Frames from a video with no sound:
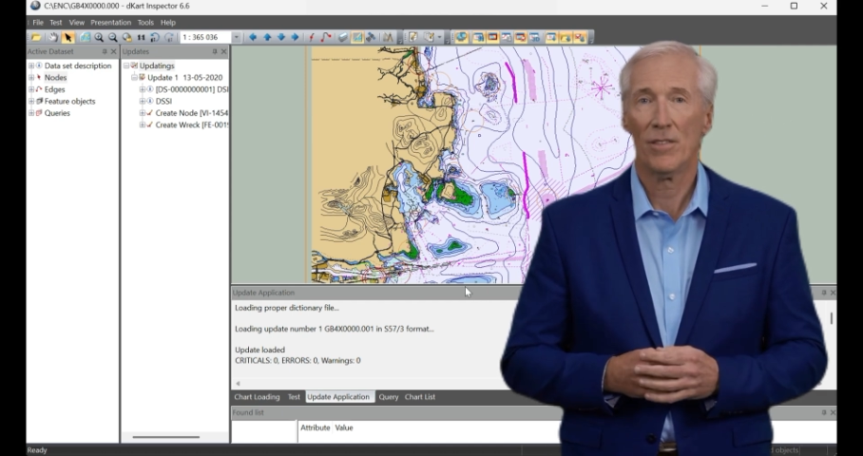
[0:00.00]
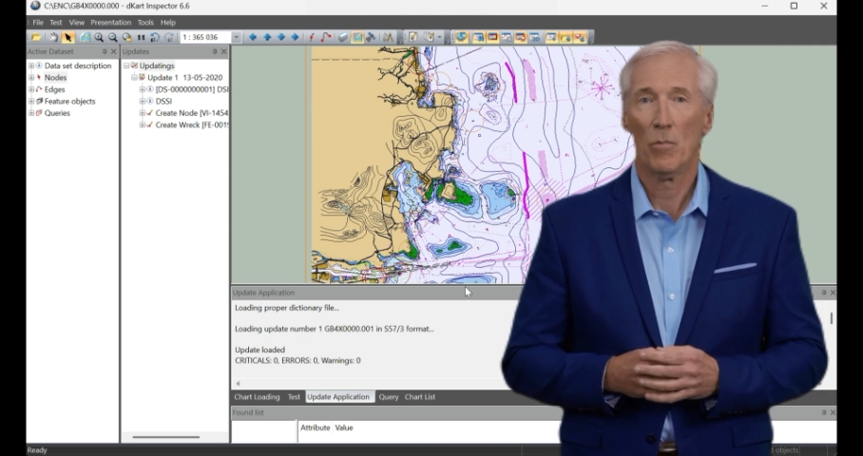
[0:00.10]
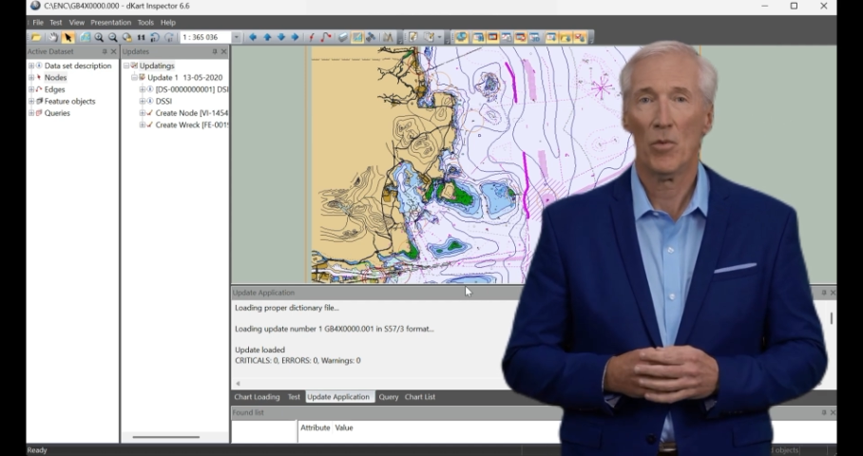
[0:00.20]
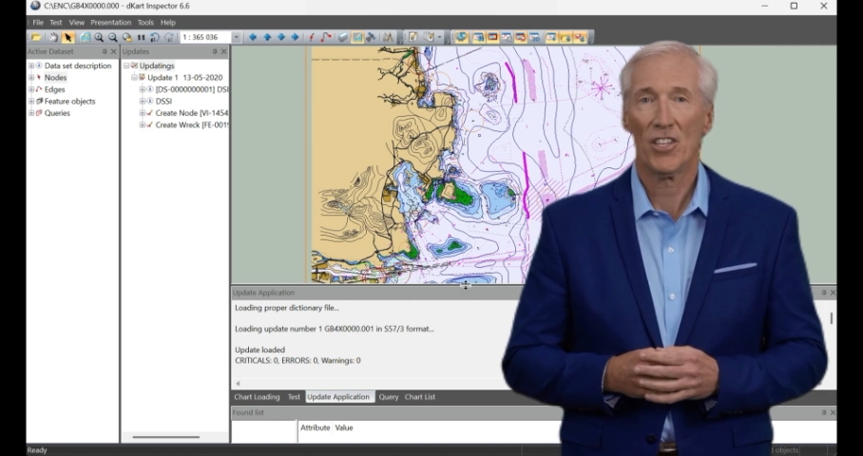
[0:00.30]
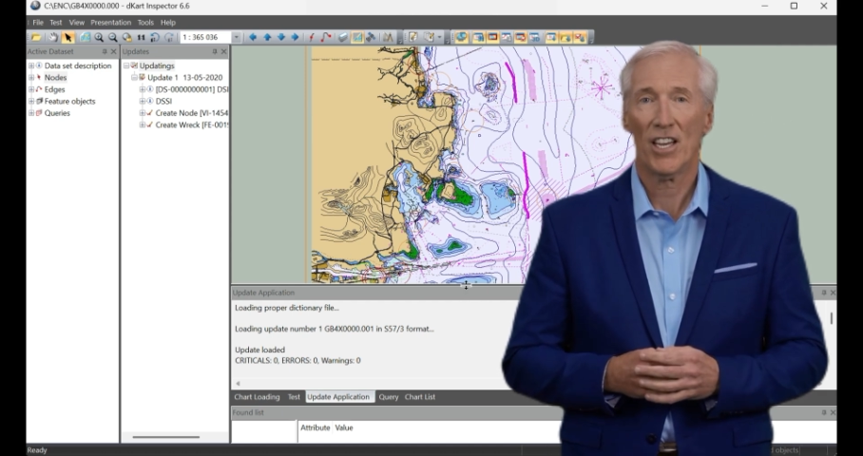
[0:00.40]

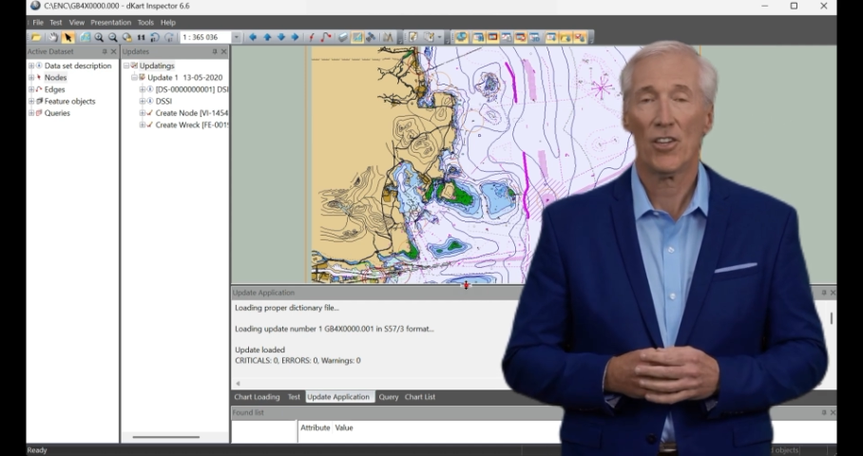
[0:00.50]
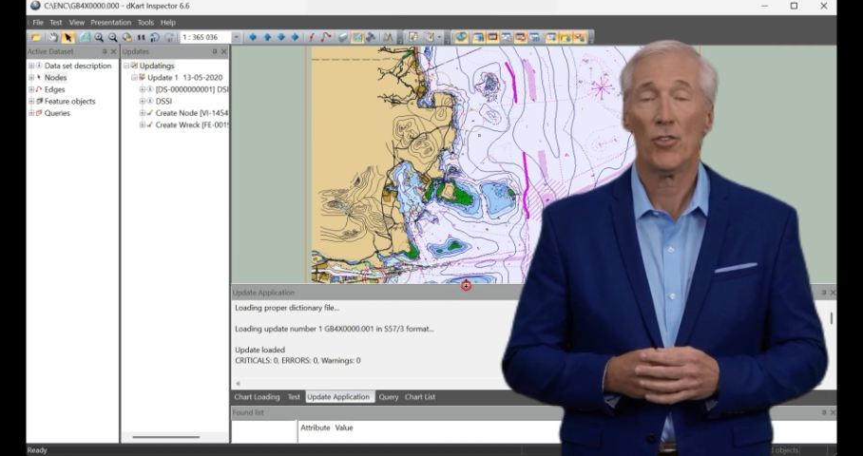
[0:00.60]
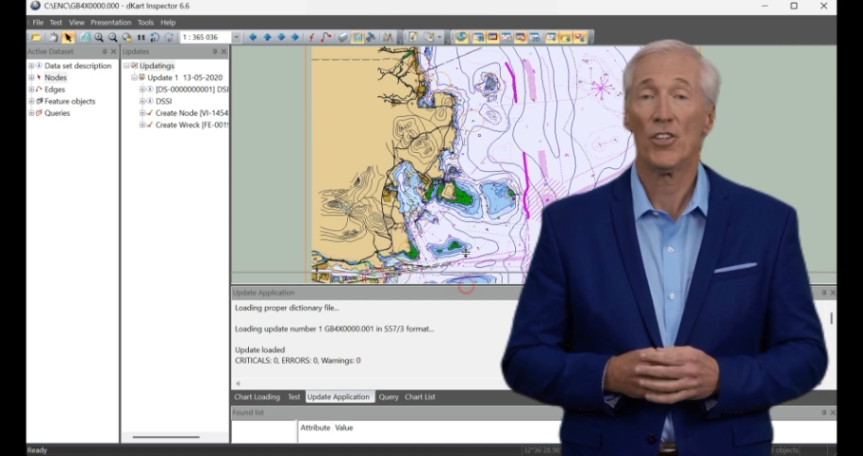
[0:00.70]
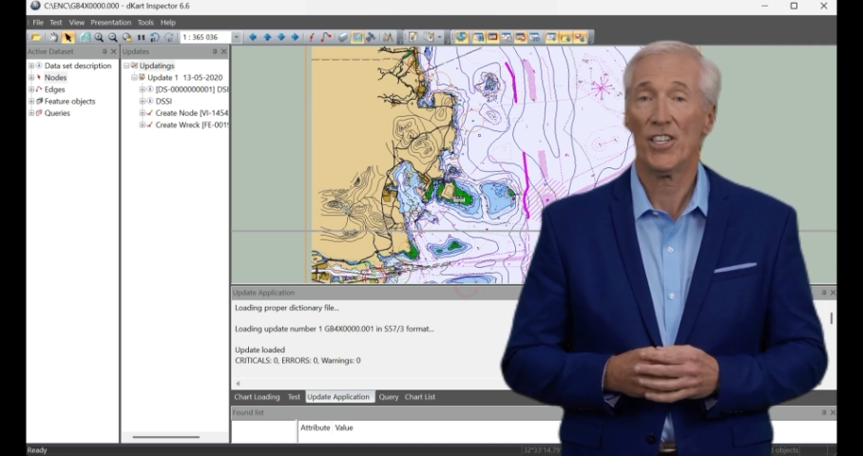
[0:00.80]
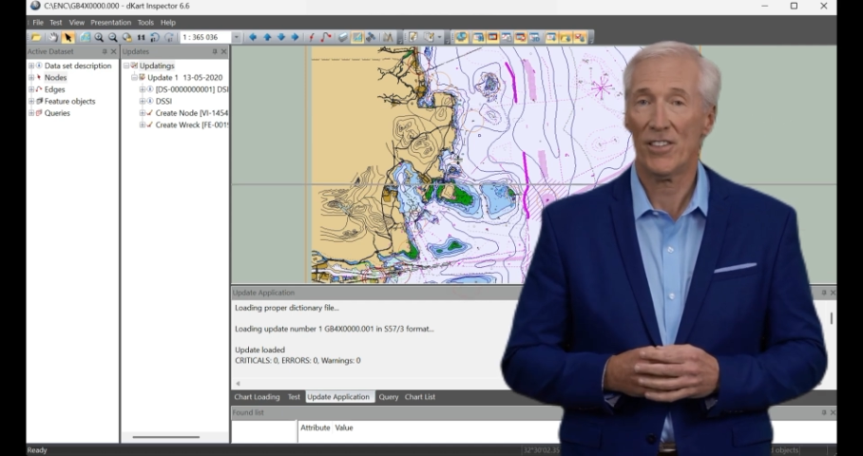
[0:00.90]
we take a
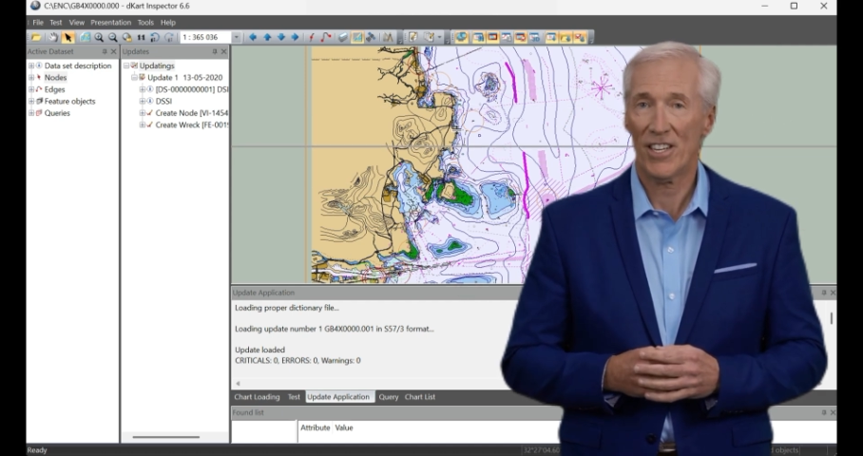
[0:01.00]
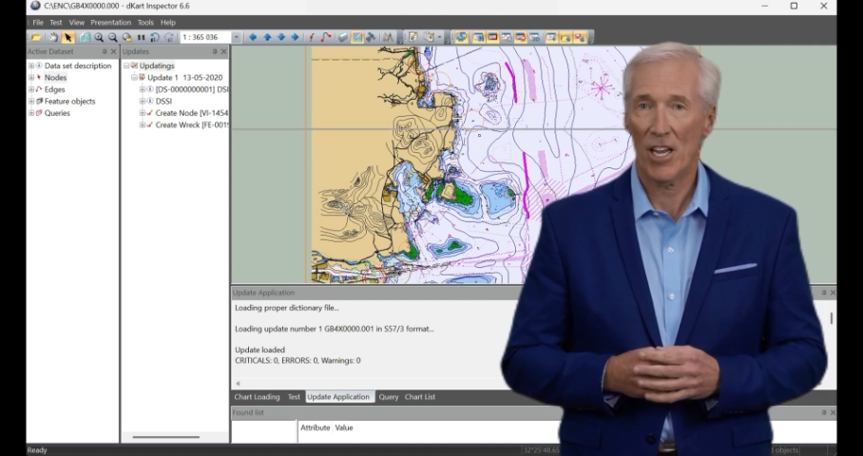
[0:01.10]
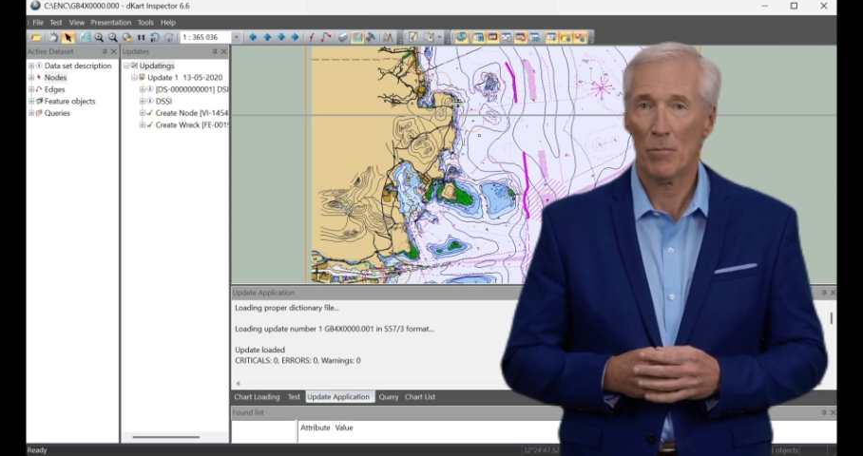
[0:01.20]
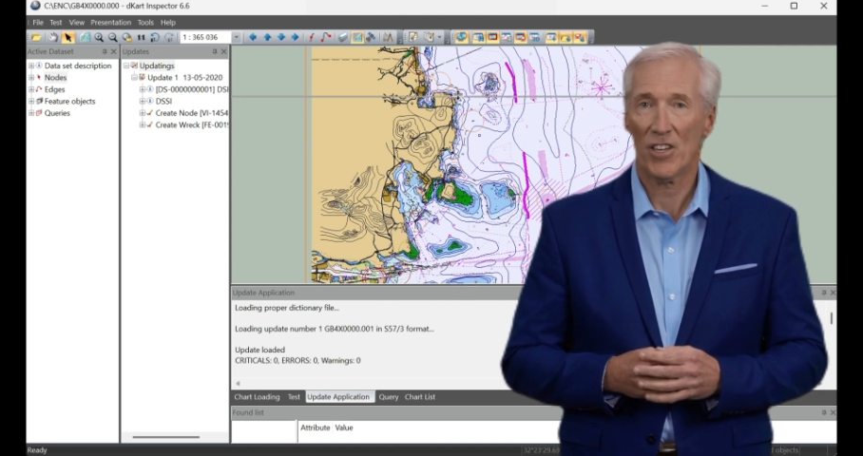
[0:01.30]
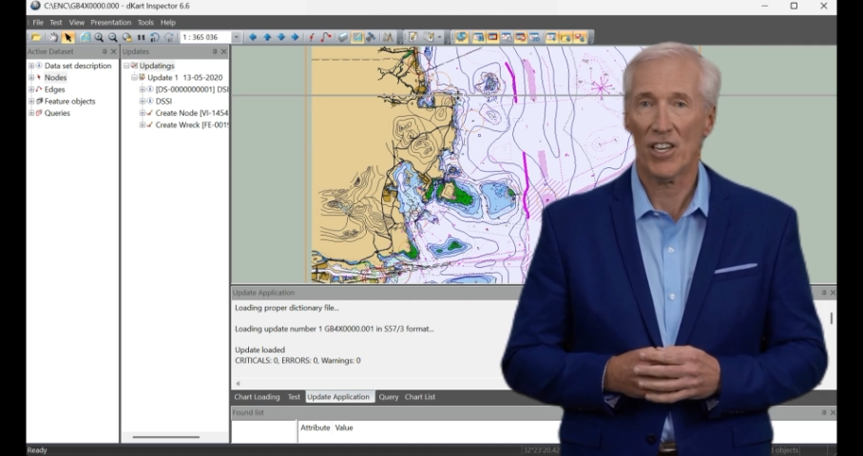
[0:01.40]
look at the
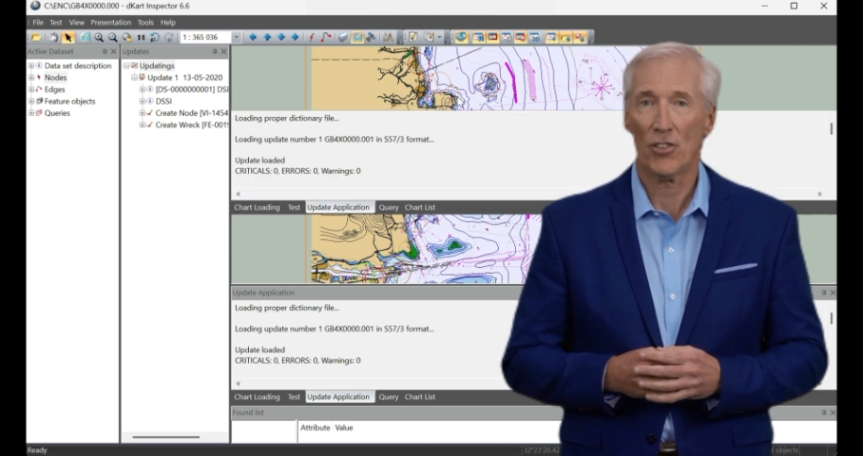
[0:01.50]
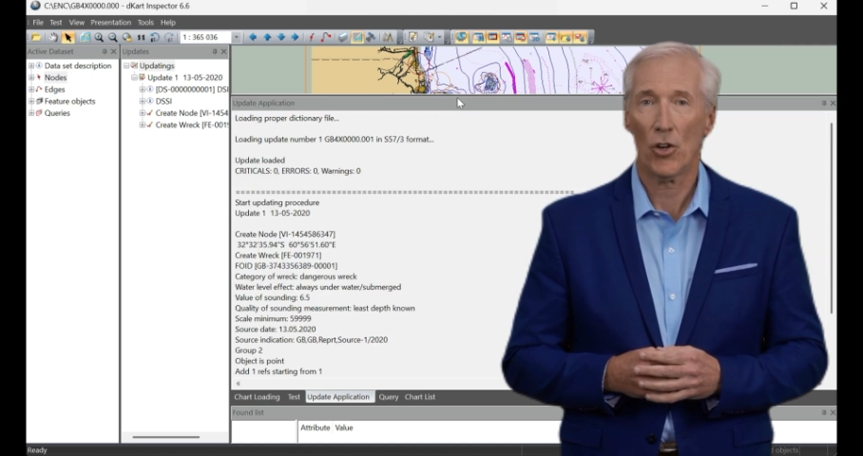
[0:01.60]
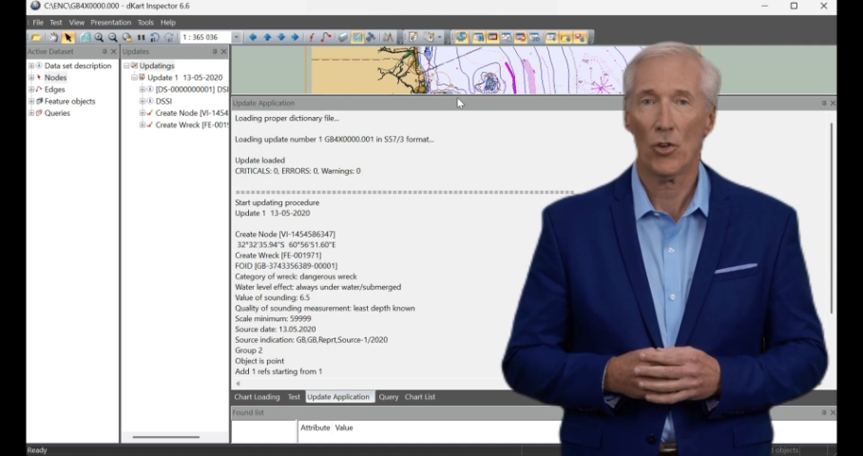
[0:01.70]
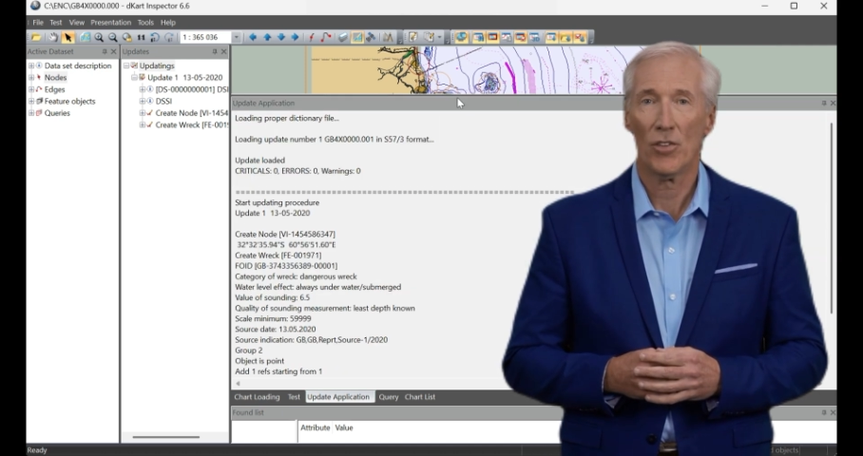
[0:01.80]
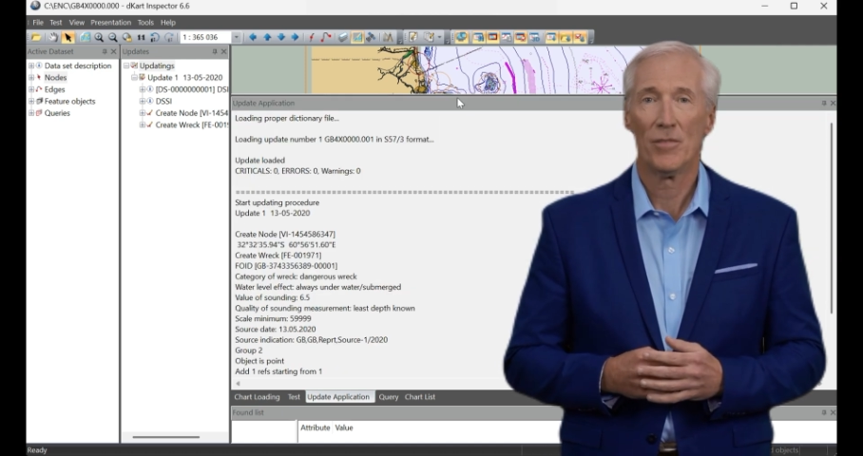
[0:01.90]
update
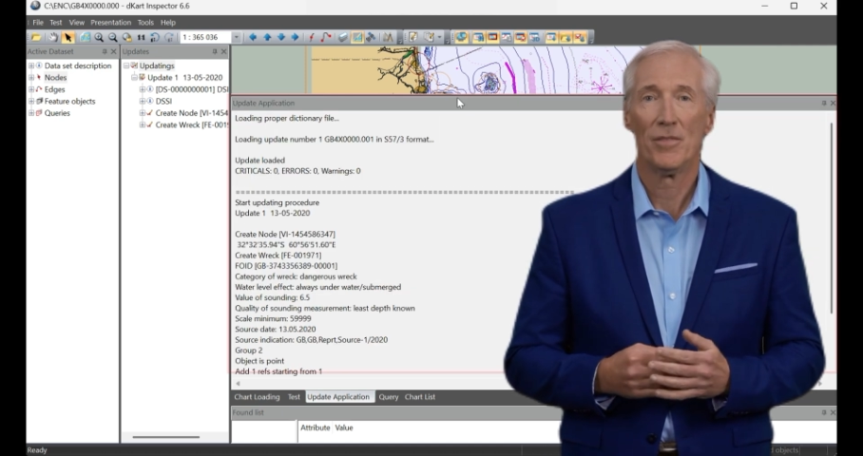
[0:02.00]
log.